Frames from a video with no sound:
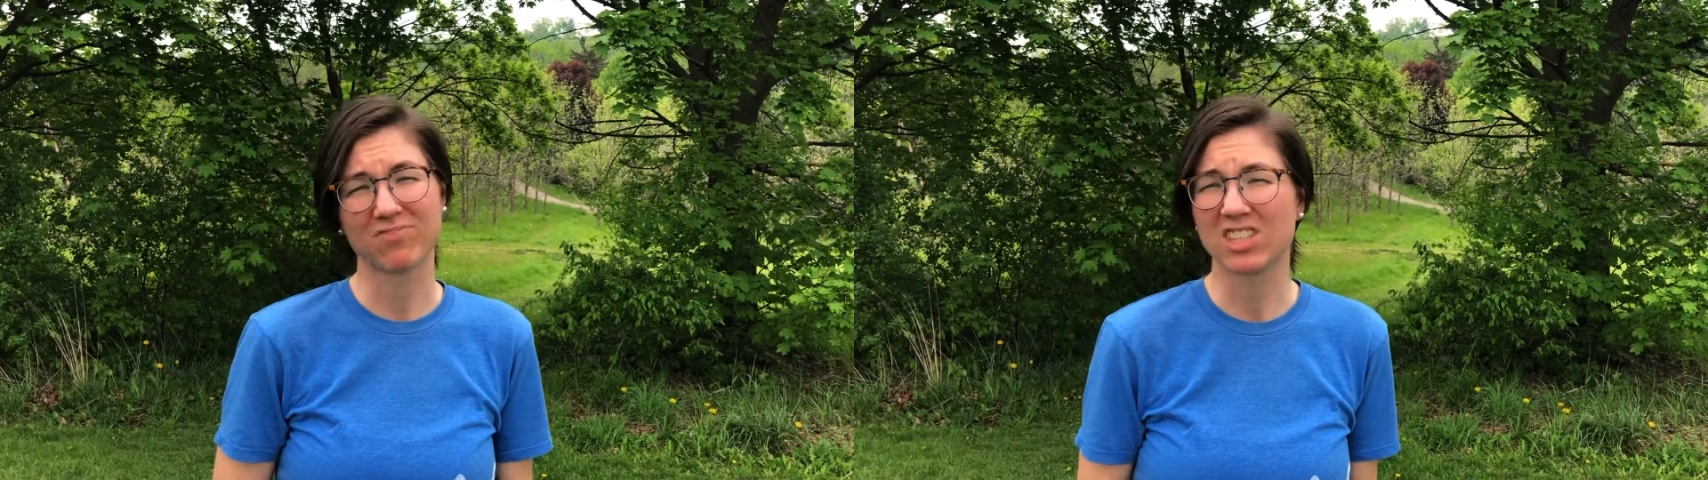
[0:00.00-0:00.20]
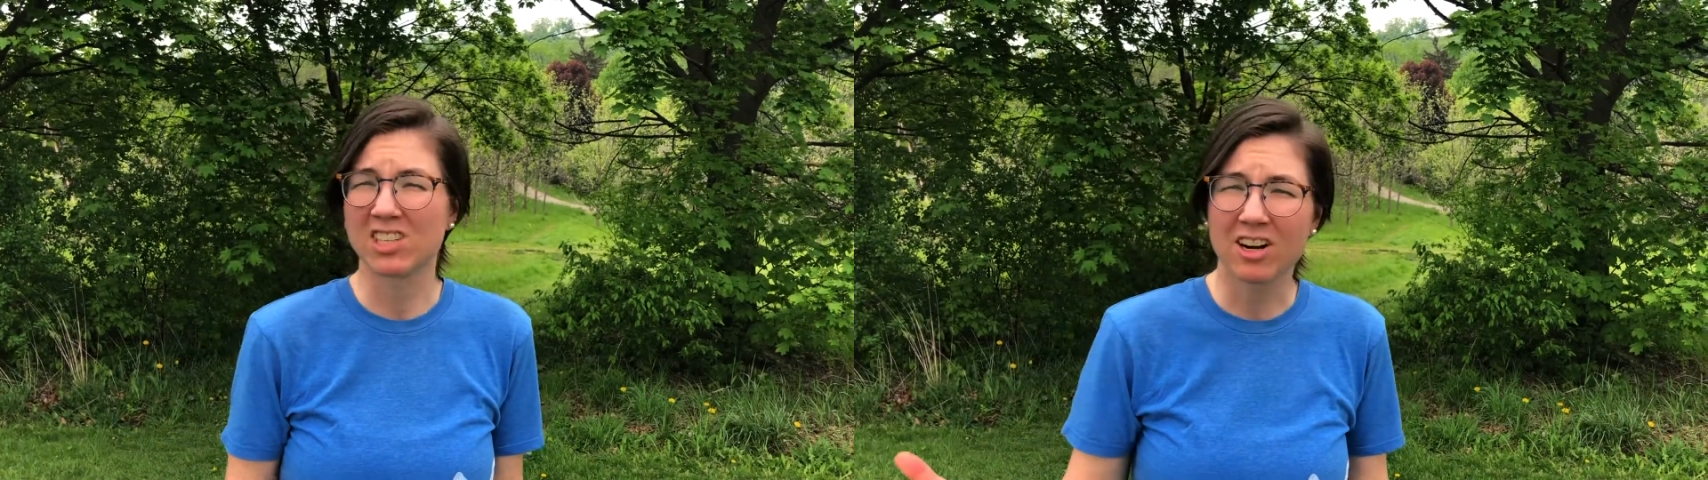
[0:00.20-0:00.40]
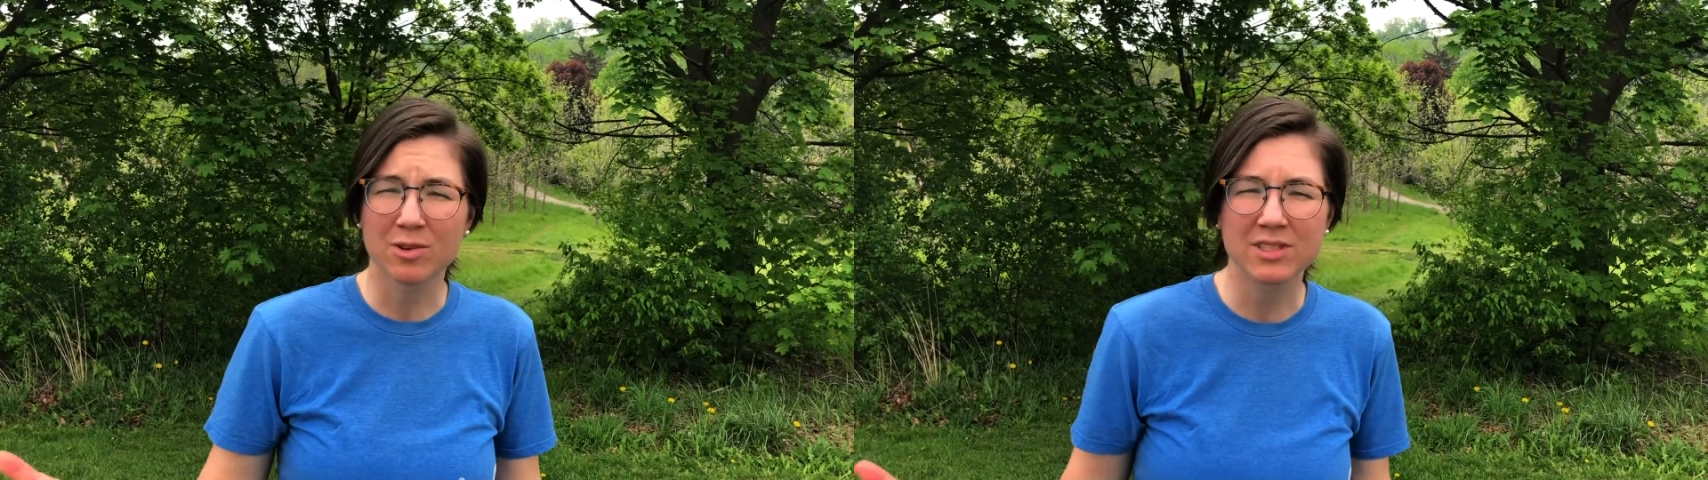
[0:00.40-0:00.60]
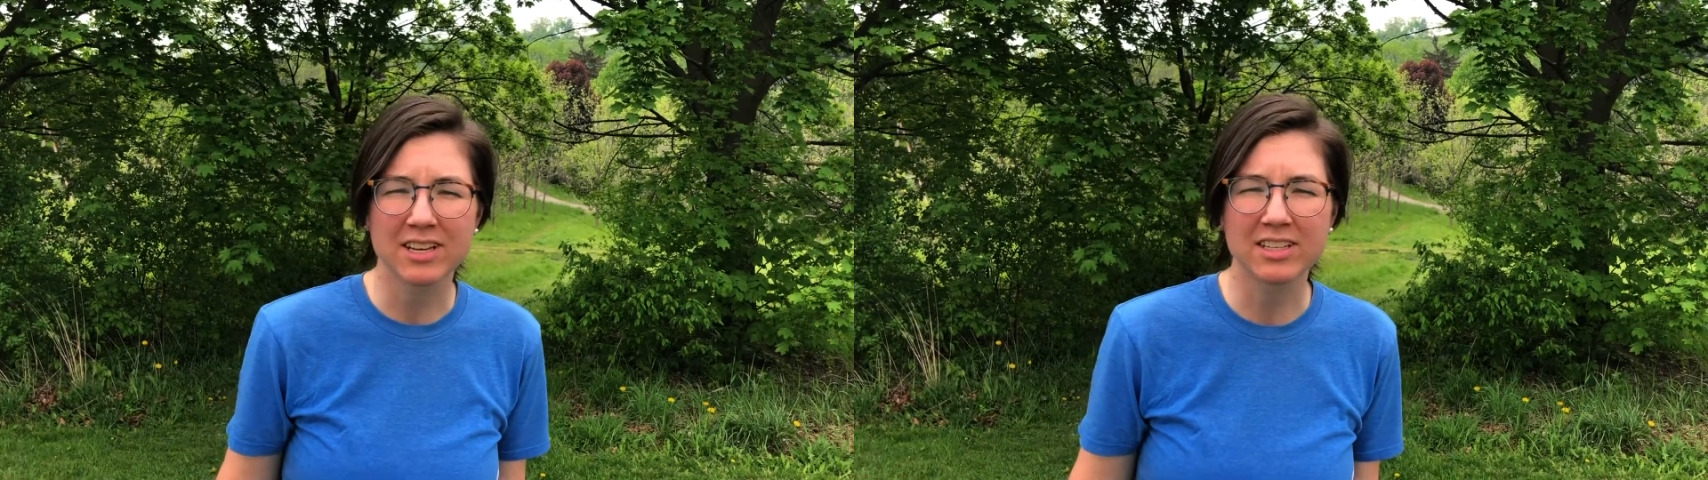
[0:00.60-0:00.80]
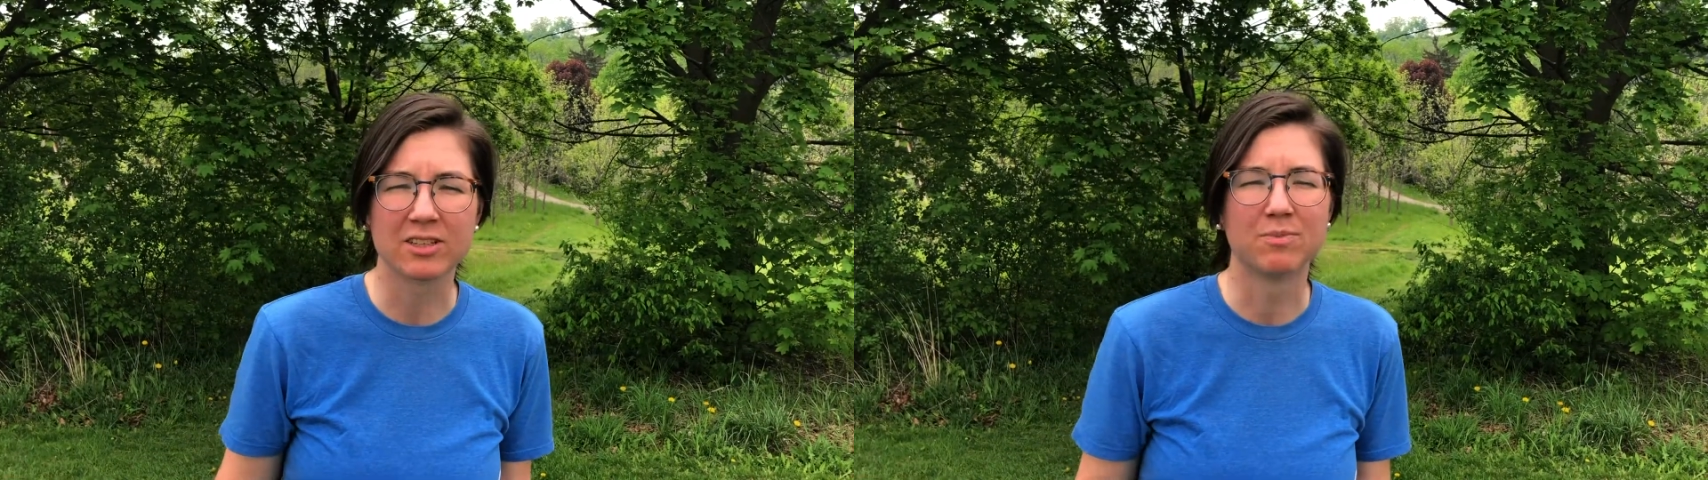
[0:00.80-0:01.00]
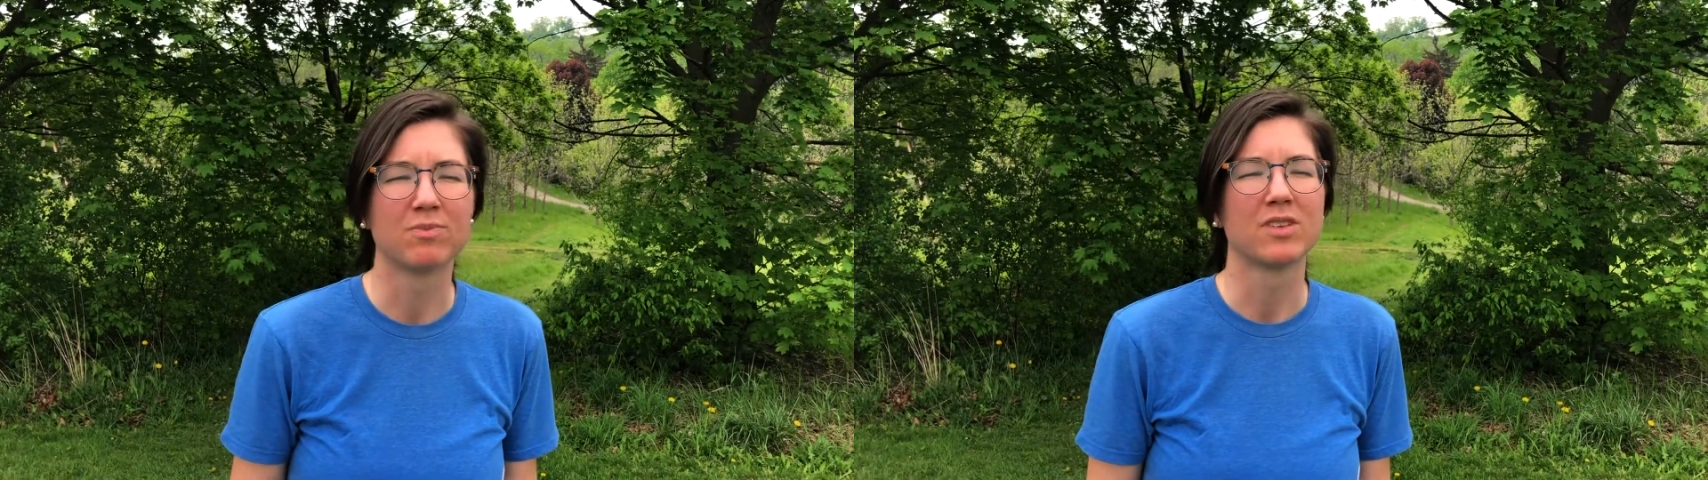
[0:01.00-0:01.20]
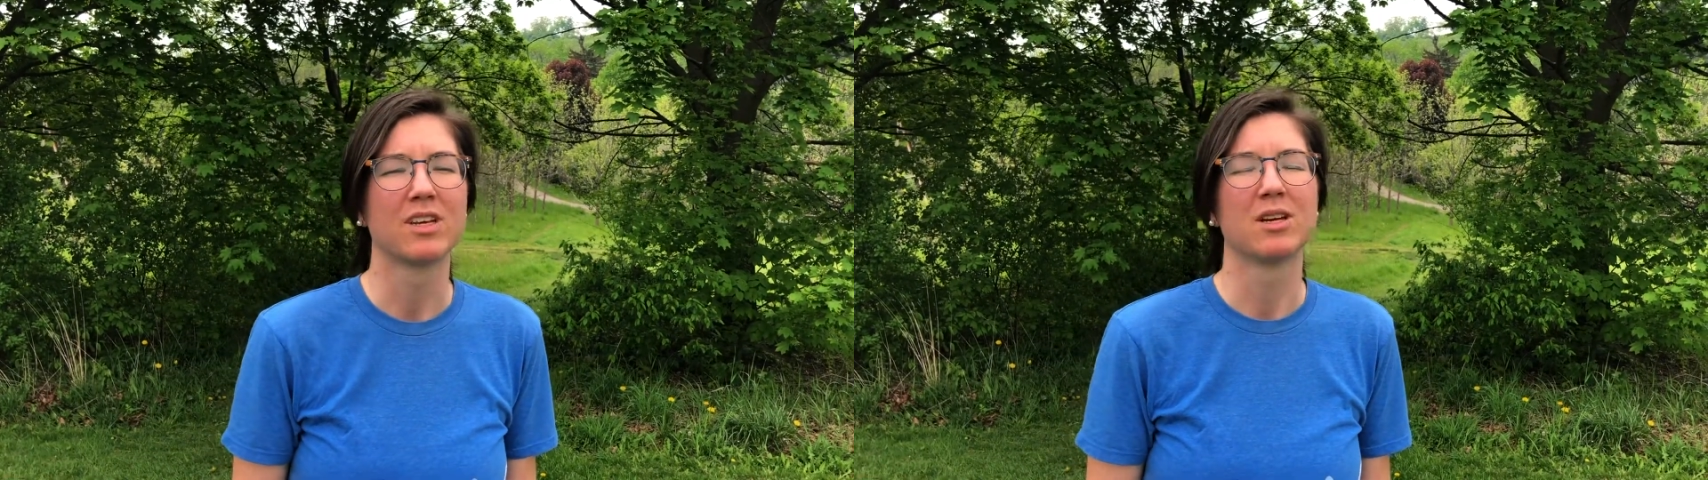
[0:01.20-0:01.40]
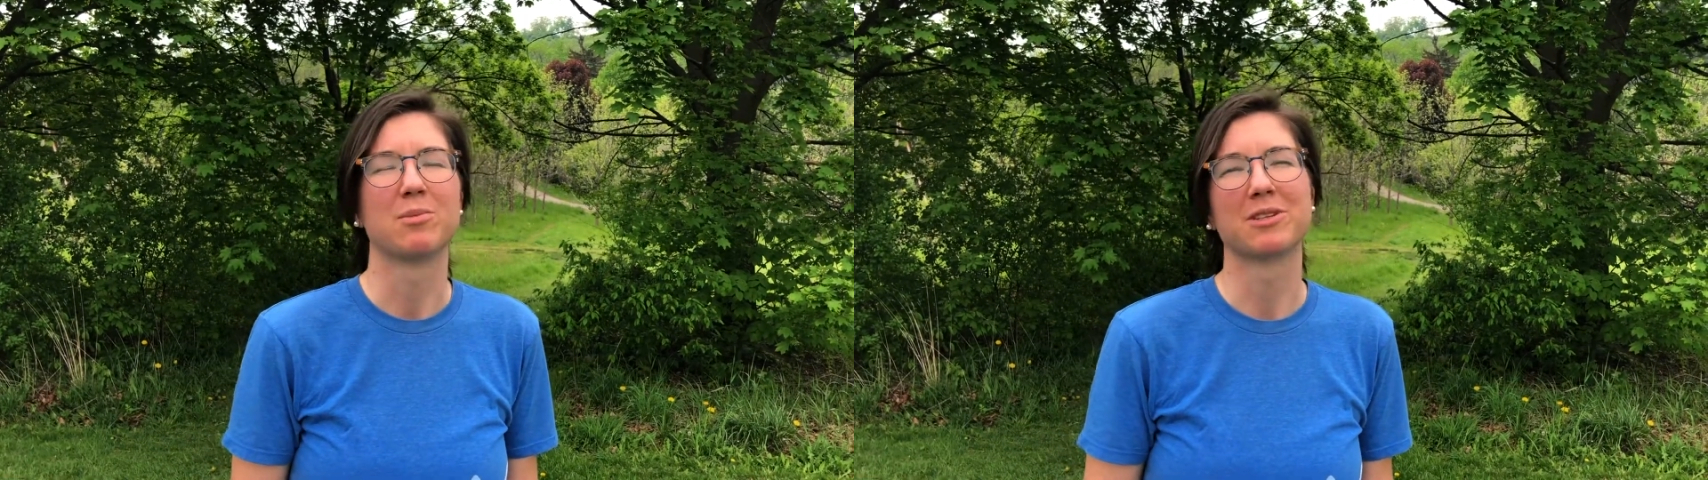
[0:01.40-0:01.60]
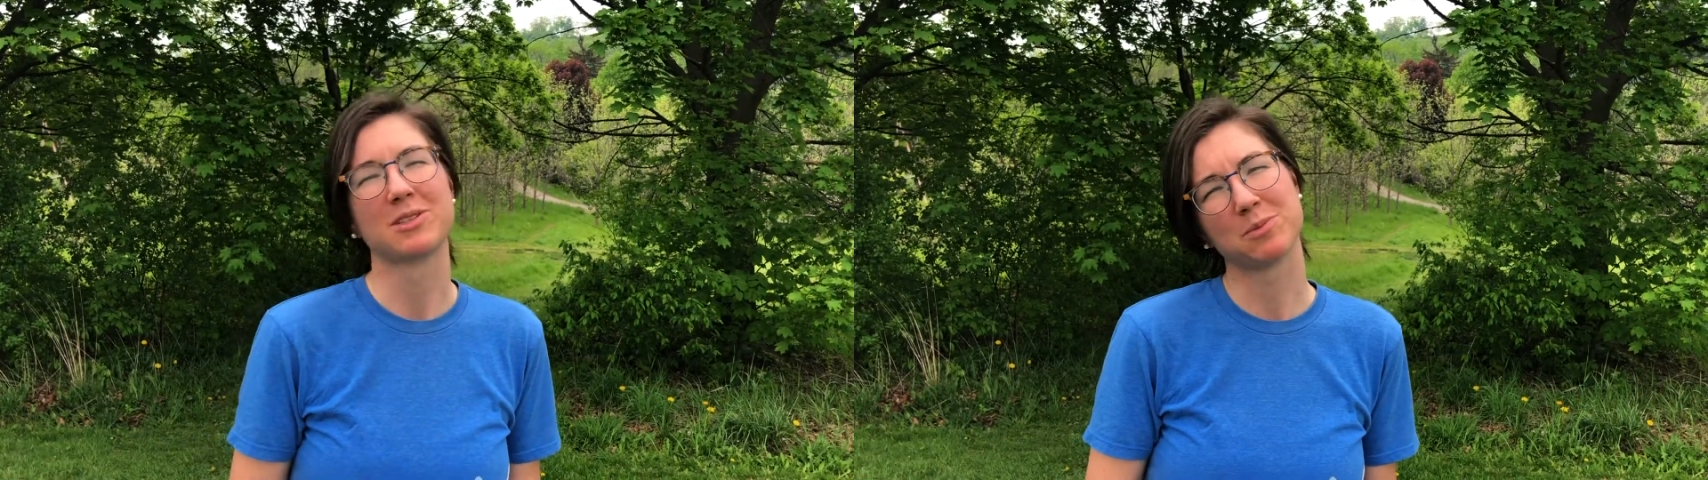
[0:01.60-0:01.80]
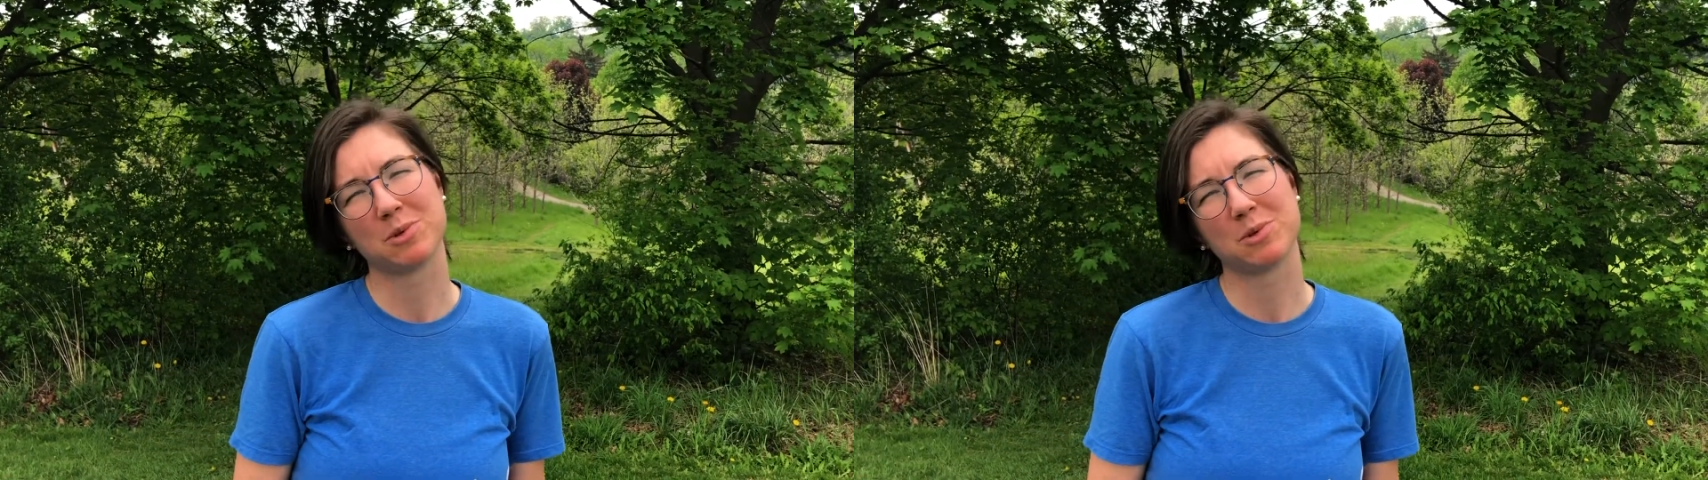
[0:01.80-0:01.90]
It's not always ideal, but it's still